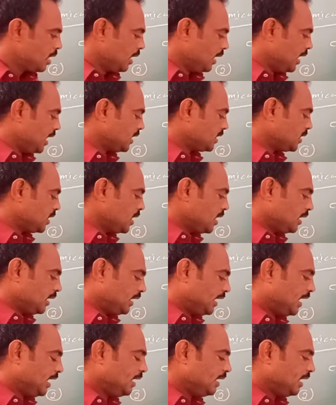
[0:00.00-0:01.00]
Next
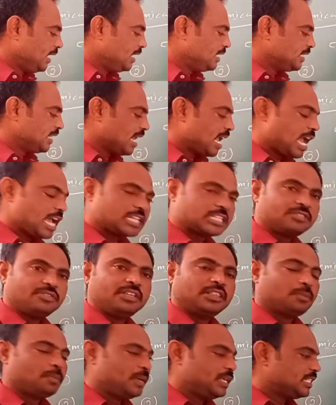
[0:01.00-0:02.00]
tin is reacts
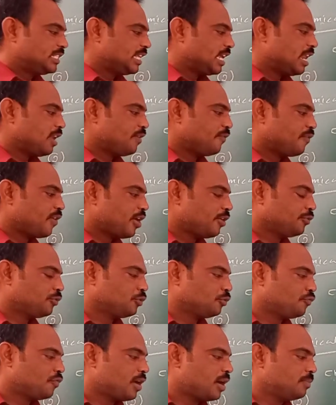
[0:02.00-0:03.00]
with PCl5
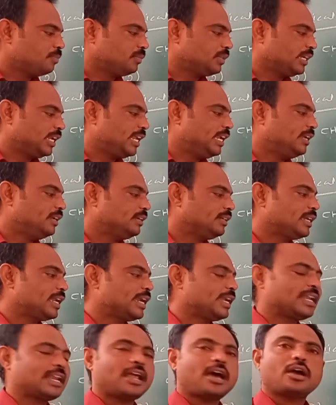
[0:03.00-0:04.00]
to form tin
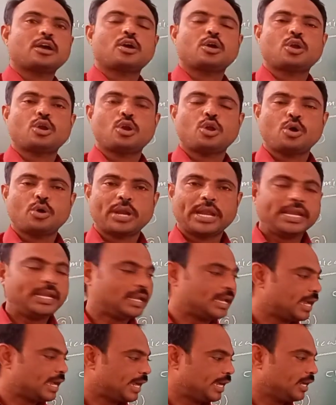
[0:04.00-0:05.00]
tetrachloride,
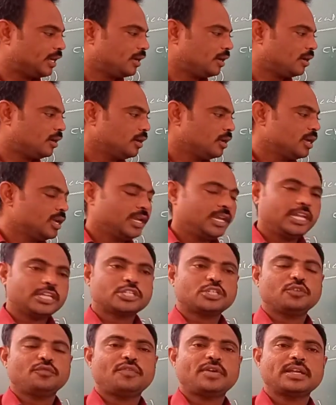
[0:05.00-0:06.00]
and
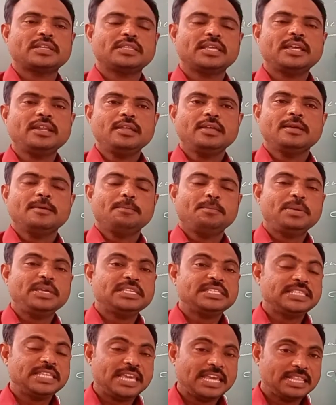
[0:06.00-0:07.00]
next further
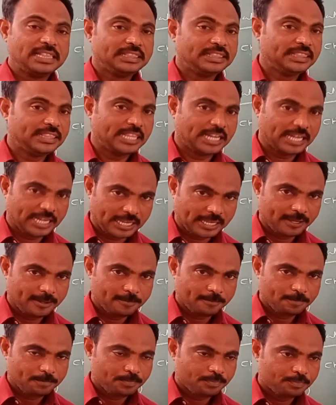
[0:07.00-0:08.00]
PCl3
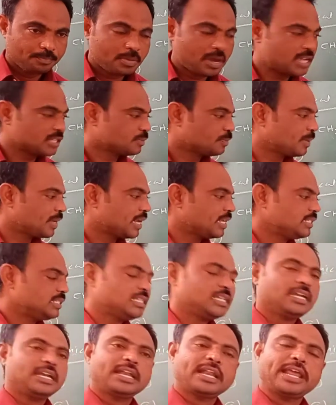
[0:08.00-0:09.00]
phosphorus
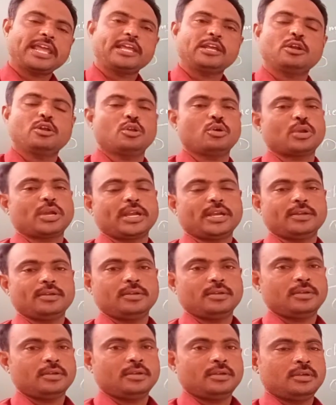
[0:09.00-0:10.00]
trichloride.
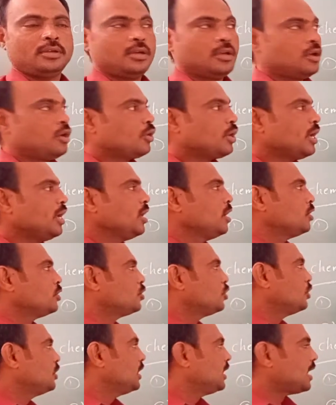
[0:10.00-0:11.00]
Okay,
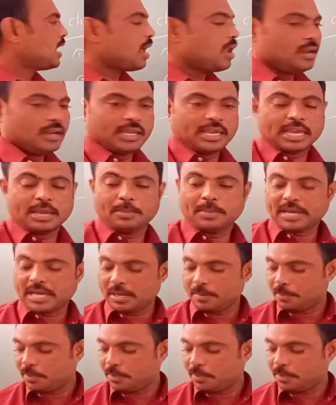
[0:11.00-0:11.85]
so these are all chemical